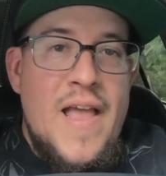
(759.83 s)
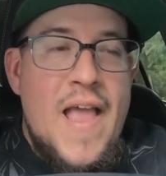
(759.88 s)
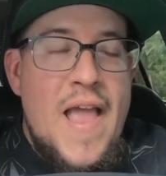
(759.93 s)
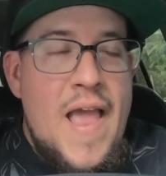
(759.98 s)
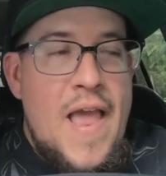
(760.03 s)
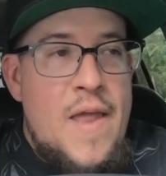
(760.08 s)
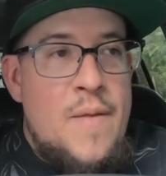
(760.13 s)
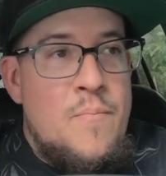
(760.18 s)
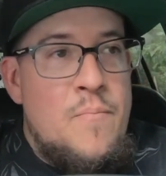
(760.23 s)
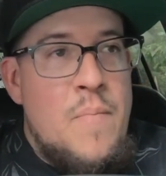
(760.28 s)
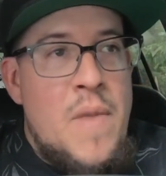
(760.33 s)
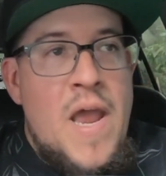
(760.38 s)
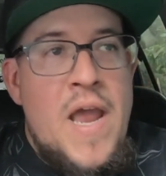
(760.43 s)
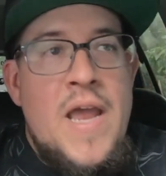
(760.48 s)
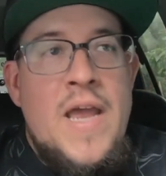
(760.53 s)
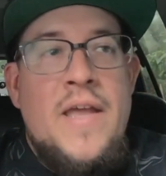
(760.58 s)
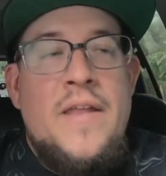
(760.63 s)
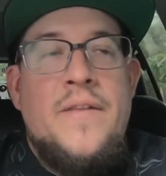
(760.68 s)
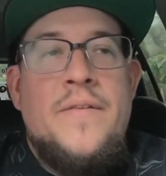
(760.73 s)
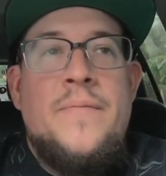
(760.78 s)
And
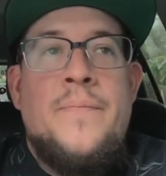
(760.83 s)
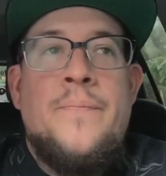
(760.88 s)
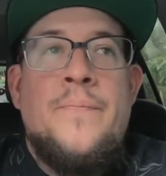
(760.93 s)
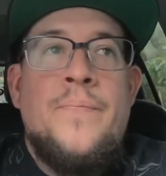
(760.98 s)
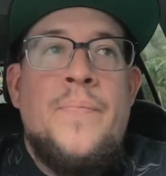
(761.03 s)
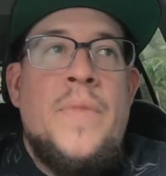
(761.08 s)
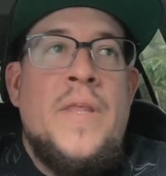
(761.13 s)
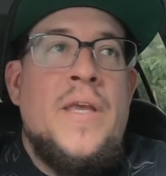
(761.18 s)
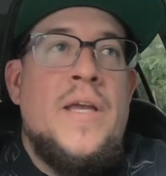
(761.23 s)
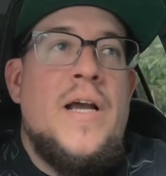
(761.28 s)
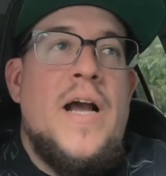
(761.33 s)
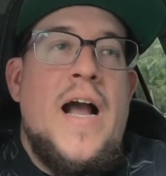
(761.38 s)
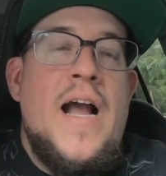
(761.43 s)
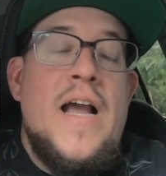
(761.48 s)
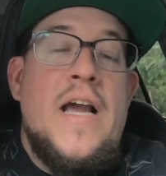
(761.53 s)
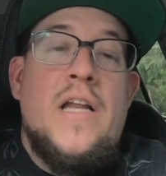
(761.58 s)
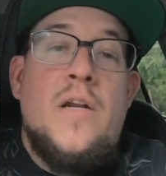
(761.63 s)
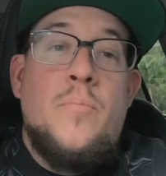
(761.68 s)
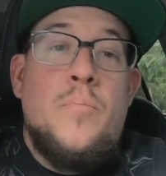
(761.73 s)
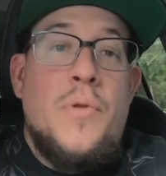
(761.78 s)
man, I
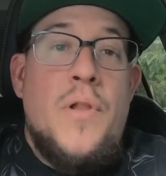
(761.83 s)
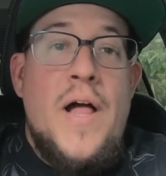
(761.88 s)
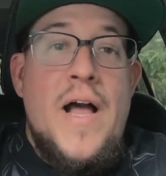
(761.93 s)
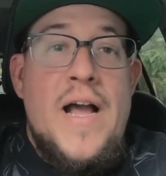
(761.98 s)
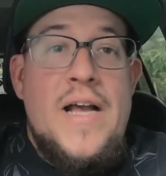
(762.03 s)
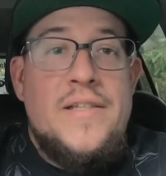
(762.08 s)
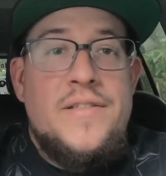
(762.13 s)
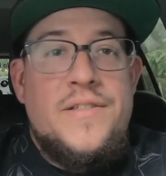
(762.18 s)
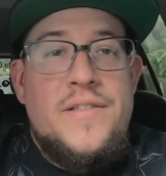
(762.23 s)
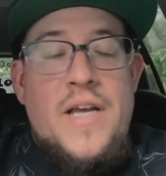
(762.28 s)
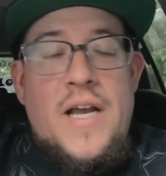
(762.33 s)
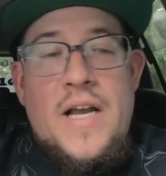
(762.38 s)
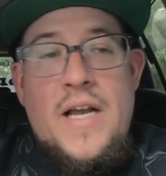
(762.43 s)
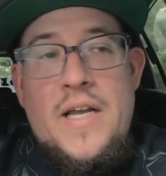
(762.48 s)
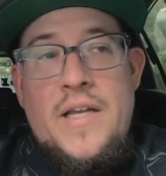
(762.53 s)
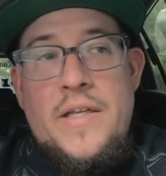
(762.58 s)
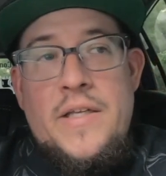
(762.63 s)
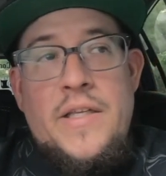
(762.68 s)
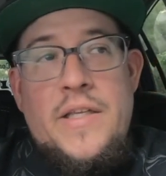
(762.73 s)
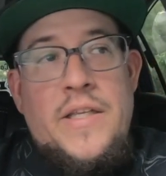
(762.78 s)
had a blast.
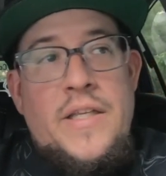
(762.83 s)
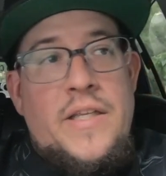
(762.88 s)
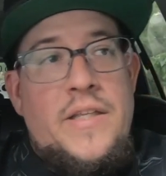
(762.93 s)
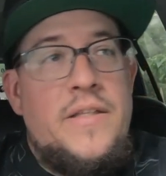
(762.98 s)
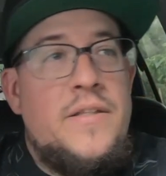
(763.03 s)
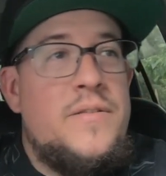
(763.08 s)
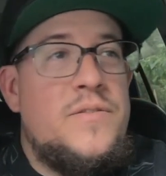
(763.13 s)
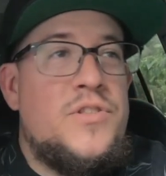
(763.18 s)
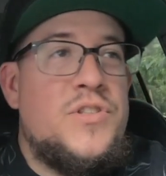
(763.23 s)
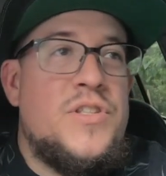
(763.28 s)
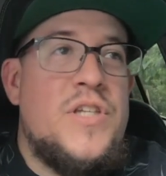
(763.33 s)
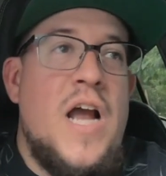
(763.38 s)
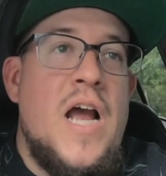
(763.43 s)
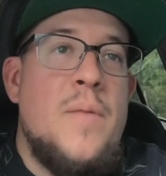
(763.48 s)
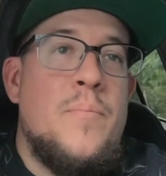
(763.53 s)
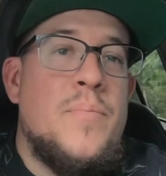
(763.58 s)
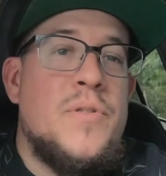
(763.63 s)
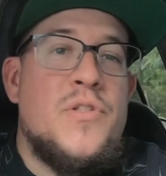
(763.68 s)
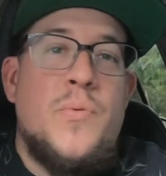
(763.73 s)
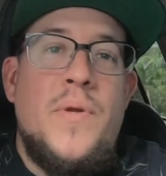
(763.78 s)
I
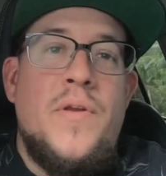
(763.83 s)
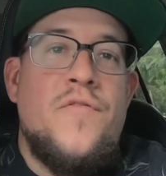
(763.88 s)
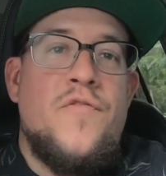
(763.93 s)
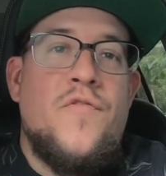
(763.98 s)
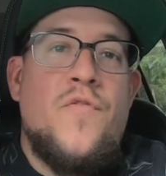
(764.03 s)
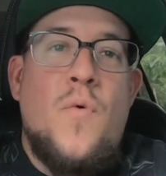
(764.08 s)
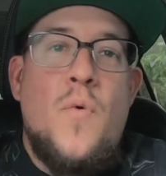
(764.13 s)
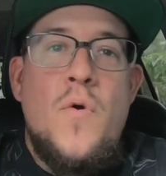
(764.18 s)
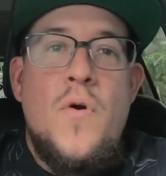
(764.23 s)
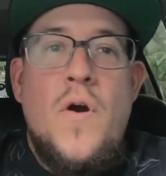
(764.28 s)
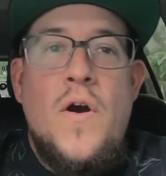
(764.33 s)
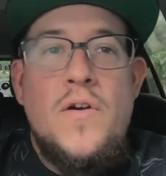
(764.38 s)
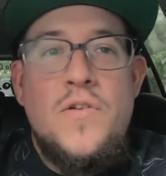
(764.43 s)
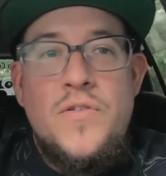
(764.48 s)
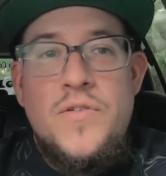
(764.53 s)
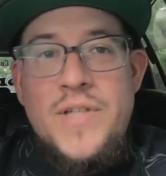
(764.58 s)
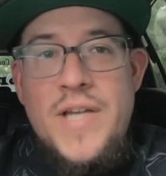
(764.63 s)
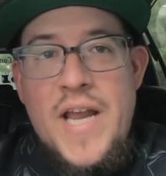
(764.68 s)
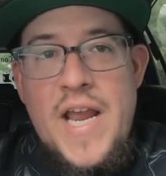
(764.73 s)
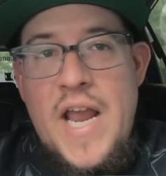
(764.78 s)
shot between
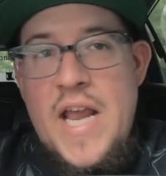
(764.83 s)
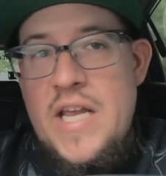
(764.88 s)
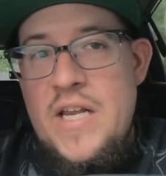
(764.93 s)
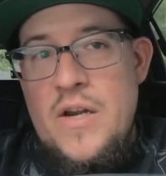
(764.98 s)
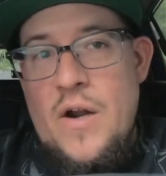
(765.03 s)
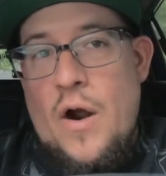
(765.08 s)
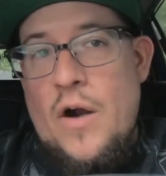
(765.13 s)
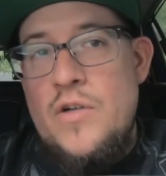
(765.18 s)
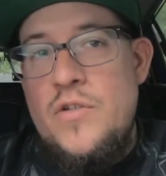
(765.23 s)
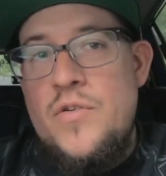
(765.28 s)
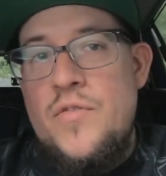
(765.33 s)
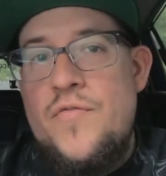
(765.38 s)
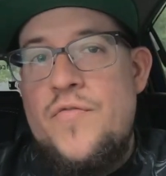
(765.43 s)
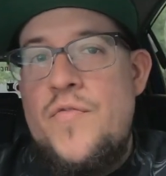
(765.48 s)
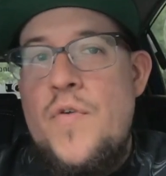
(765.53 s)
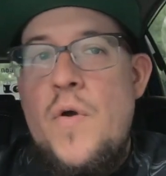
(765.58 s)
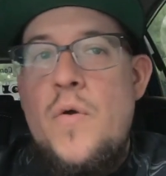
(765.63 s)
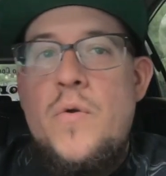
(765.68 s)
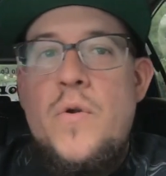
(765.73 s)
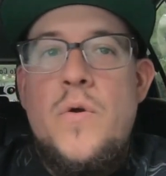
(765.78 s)
400 to 800
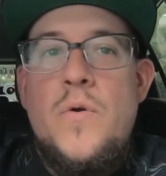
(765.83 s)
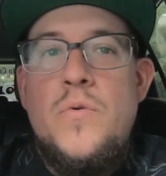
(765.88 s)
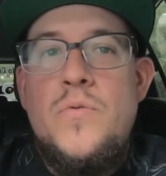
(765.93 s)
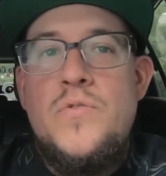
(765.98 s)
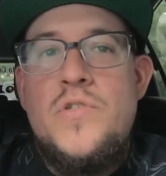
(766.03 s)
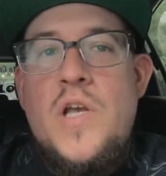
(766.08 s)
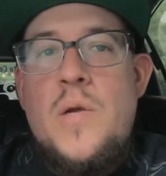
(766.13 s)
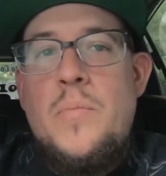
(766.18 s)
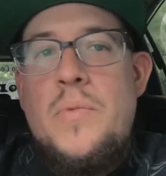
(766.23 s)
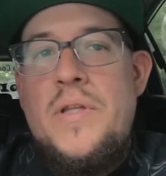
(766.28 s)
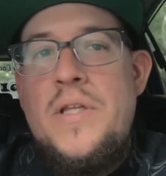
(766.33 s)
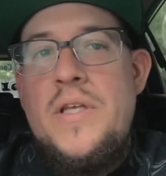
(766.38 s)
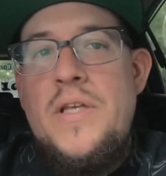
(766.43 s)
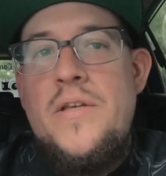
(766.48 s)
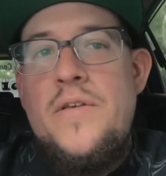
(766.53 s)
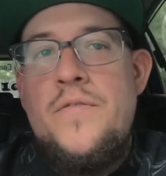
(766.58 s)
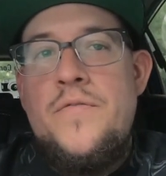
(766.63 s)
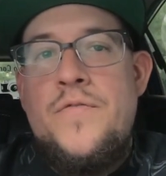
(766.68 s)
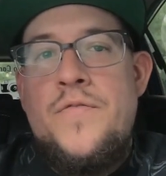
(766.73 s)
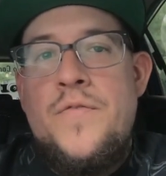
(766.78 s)
photos, I
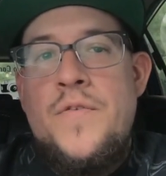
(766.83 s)
believe.